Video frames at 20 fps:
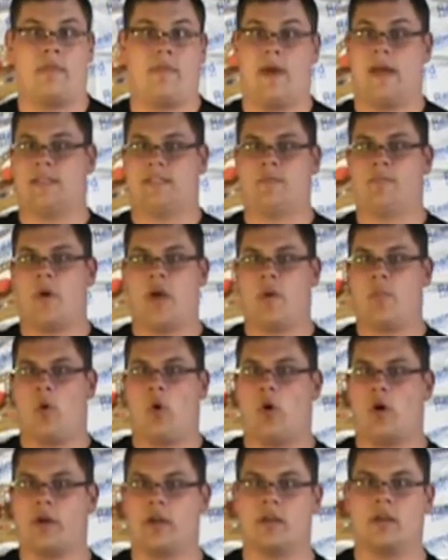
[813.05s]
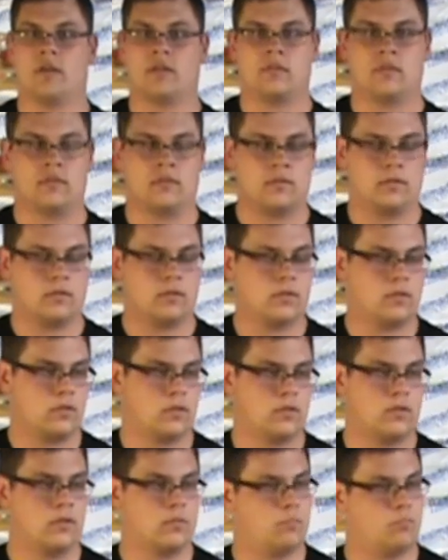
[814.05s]
That's my boy.
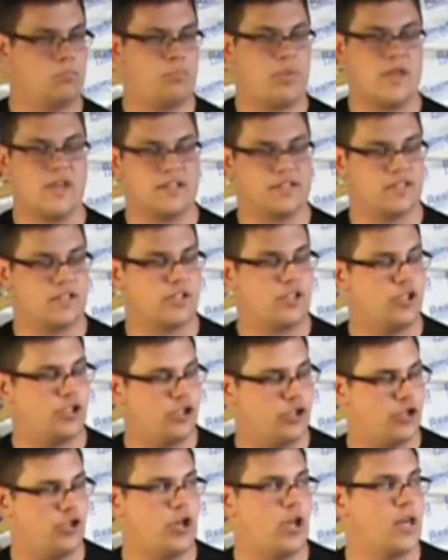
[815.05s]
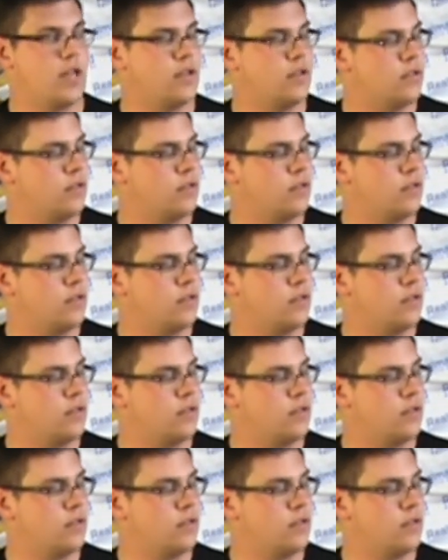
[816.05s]
Piece of shit.